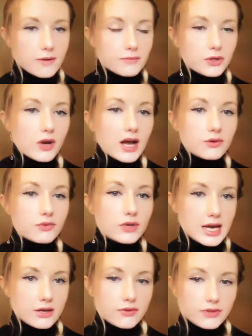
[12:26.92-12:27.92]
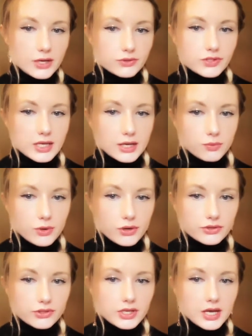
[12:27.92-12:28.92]
You can't rely on the outside
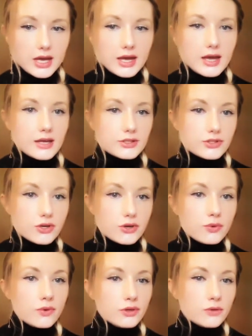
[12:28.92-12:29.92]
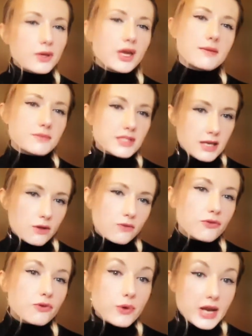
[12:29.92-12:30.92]
world. So you become
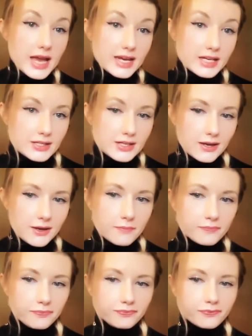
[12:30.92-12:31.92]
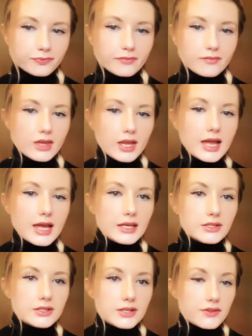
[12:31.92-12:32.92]
self-creating.
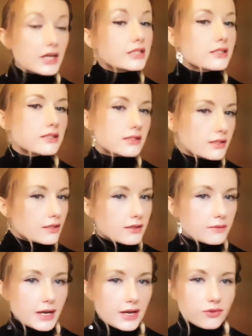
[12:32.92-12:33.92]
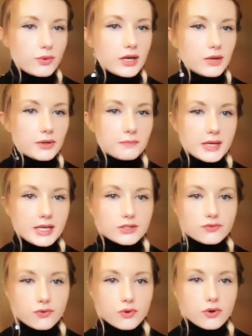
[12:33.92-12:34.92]
And that's, by the way, what makes
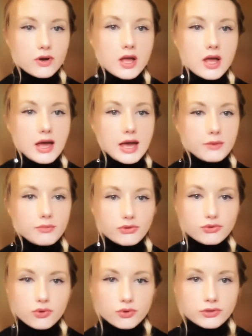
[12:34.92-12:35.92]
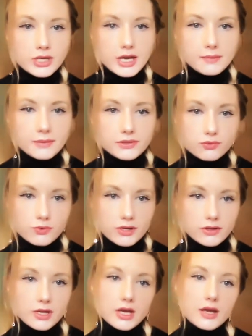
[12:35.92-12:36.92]
4 a withdrawn type as
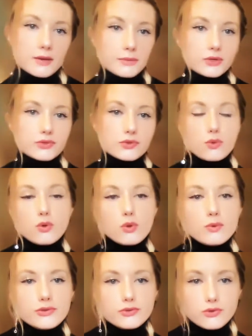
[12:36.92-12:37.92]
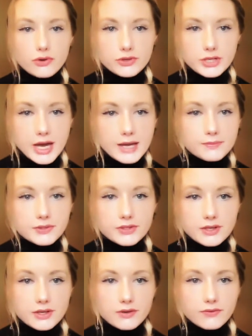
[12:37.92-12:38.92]
well, because all withdrawn types,
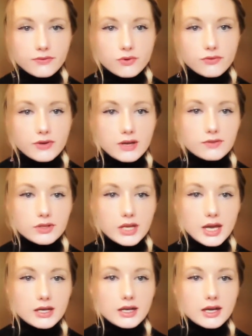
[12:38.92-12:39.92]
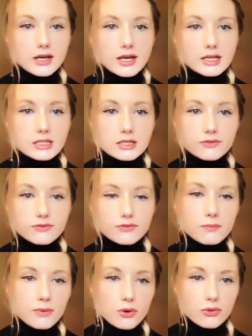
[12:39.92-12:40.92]
4, 5, and 9, are cut off
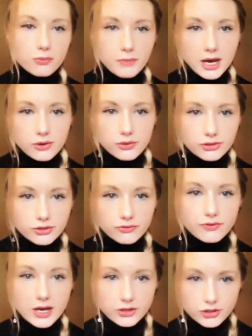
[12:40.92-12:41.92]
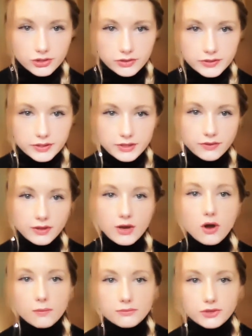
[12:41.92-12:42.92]
from both parental functions in the
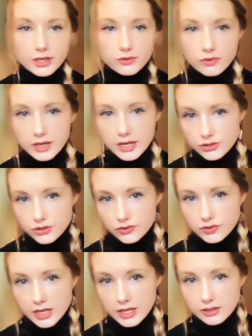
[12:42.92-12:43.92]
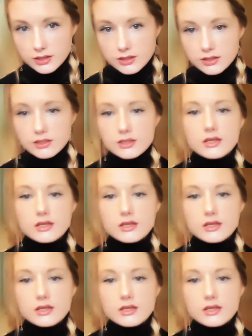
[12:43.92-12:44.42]
object relational sense.